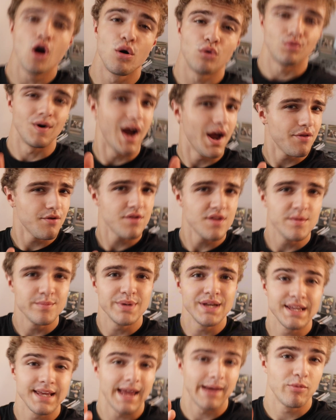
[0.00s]
Rather than
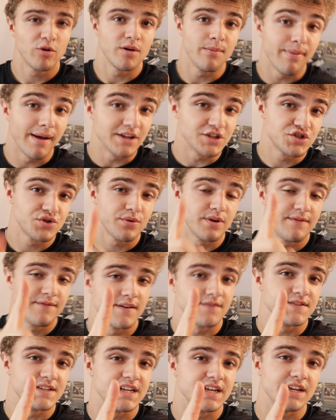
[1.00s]
being able to bench
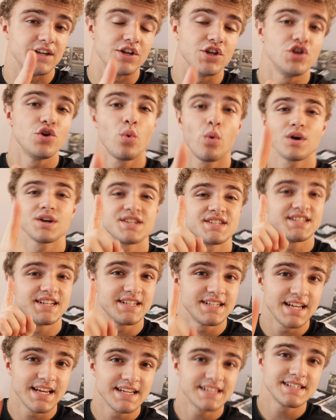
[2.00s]
315, you are
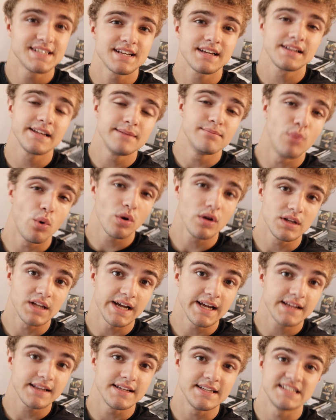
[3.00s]
statistically more
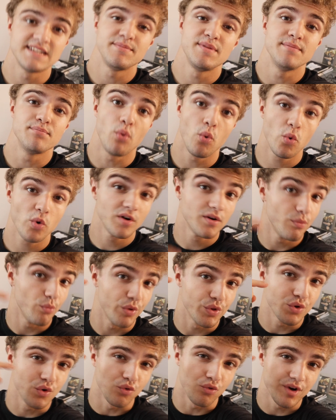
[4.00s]
likely to be born
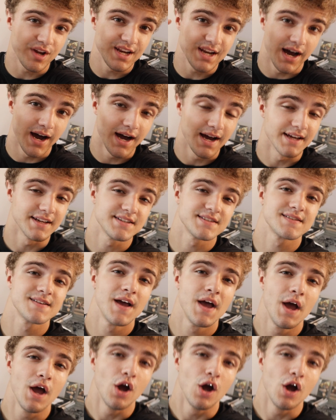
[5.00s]
with green eyes,